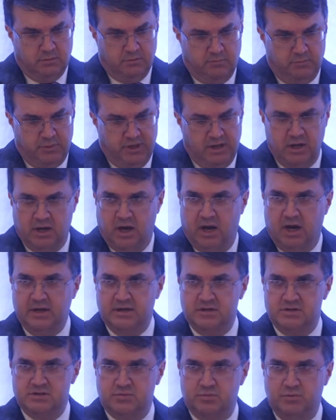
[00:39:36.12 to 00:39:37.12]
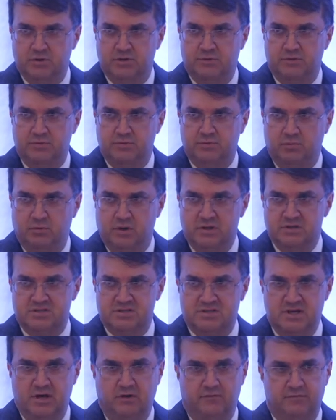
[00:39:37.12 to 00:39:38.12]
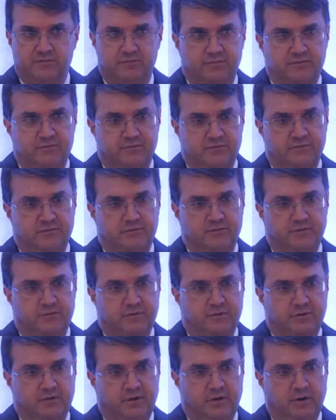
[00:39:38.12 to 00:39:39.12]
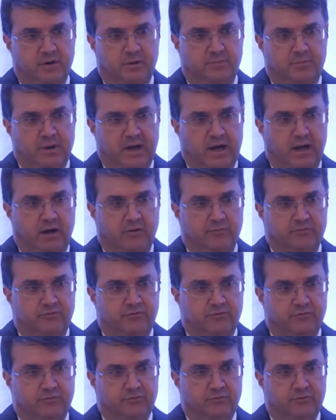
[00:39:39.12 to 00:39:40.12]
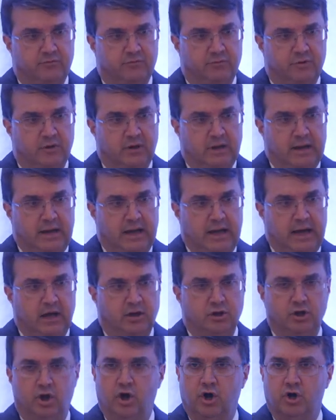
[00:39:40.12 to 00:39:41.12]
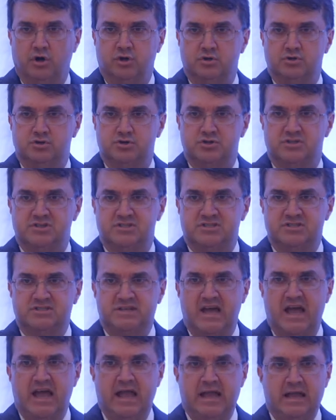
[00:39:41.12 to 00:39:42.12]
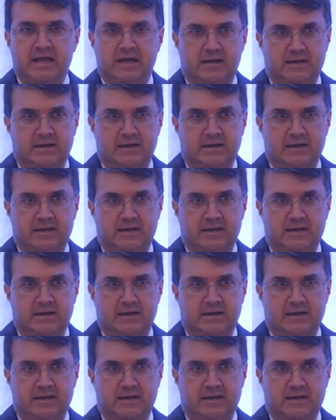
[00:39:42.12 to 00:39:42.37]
being honest with oneself about how long you should stay,